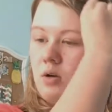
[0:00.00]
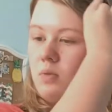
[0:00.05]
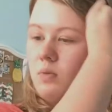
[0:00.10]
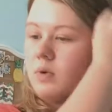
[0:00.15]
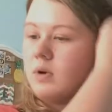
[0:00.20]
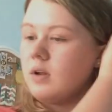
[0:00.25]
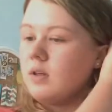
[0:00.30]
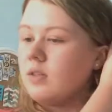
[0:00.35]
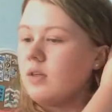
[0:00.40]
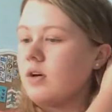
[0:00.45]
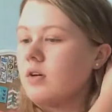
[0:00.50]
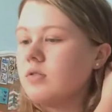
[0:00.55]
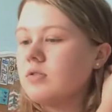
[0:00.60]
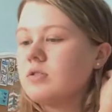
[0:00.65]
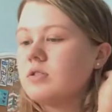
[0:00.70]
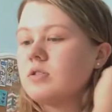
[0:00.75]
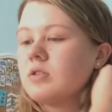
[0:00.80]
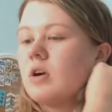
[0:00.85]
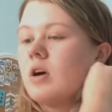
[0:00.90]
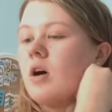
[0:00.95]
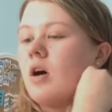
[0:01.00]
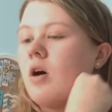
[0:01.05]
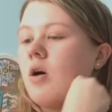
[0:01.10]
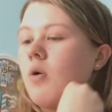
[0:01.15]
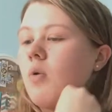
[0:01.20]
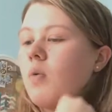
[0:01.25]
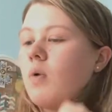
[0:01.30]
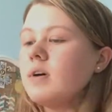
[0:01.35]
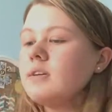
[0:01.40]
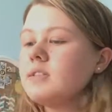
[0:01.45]
One of those.
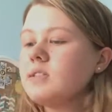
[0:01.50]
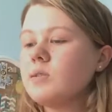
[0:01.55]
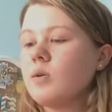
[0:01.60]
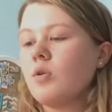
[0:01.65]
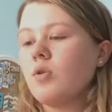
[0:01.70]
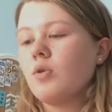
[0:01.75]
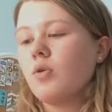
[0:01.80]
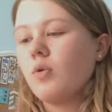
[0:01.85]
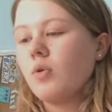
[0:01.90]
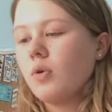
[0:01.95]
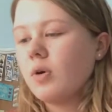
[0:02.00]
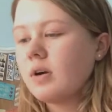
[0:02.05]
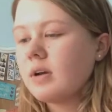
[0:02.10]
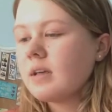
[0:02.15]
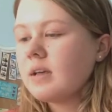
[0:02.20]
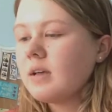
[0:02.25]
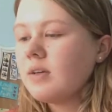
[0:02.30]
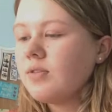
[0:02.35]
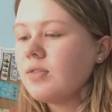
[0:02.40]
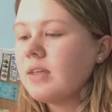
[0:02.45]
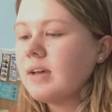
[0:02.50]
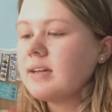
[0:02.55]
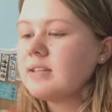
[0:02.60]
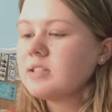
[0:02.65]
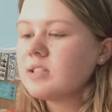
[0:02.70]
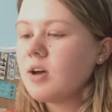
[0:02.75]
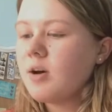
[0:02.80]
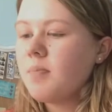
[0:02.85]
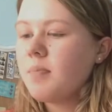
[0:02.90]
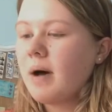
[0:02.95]
What's some quirky
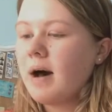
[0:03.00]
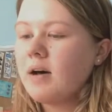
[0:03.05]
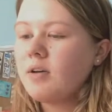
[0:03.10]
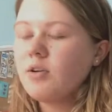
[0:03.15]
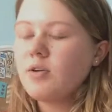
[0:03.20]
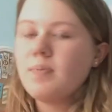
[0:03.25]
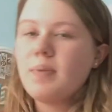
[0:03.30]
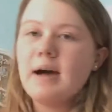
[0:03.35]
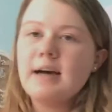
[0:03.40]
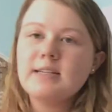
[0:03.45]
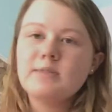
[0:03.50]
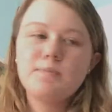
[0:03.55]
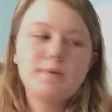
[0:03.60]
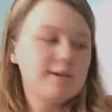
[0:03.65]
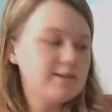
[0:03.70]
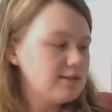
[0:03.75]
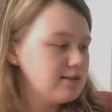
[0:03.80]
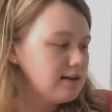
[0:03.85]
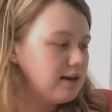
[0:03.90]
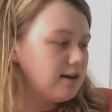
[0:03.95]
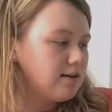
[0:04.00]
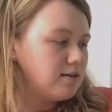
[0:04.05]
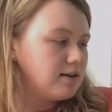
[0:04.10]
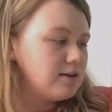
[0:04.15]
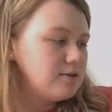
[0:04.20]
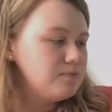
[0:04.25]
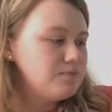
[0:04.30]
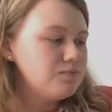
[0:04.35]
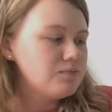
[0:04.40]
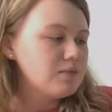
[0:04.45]
things about your pet's
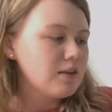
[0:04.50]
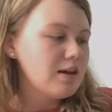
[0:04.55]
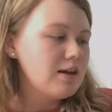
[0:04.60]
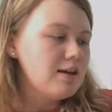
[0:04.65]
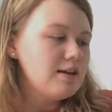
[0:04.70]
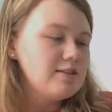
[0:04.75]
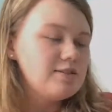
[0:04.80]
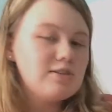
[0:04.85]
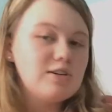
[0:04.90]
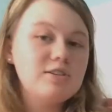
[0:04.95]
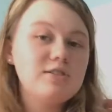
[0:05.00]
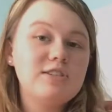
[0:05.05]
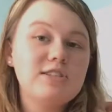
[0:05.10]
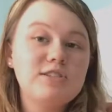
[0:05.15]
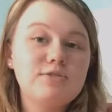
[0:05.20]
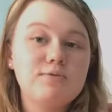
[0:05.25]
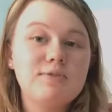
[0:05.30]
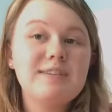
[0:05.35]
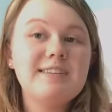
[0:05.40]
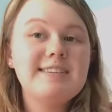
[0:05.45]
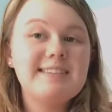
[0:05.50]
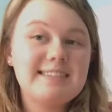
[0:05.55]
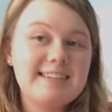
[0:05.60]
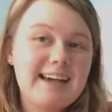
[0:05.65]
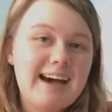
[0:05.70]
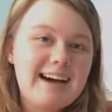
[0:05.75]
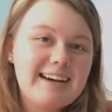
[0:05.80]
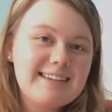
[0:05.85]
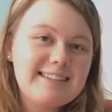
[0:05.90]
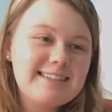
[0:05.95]
personality? So she's really
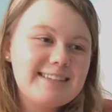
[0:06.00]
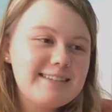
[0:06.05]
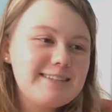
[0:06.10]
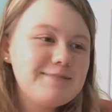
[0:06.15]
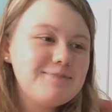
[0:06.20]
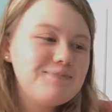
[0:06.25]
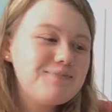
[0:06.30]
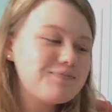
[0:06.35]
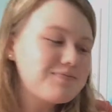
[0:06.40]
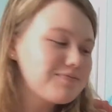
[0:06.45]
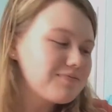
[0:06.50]
sassy.